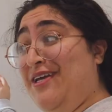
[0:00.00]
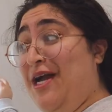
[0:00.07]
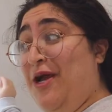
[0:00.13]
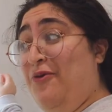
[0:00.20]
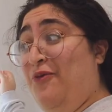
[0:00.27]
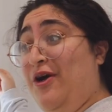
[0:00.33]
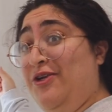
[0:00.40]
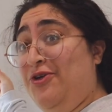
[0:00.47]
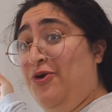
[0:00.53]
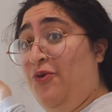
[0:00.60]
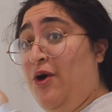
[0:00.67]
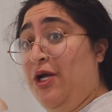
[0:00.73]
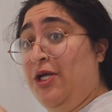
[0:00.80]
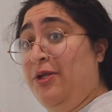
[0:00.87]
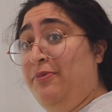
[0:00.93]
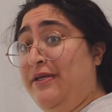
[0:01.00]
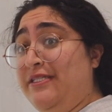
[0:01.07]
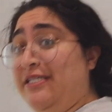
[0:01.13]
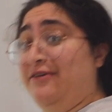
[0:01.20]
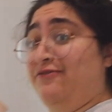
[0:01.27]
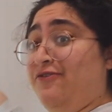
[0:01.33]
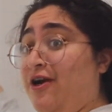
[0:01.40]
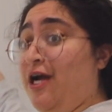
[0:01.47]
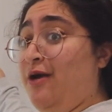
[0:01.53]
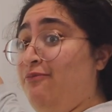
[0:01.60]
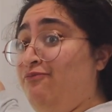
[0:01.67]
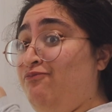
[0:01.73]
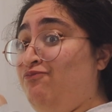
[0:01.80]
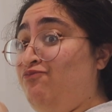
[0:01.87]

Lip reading: I wonder what could be different.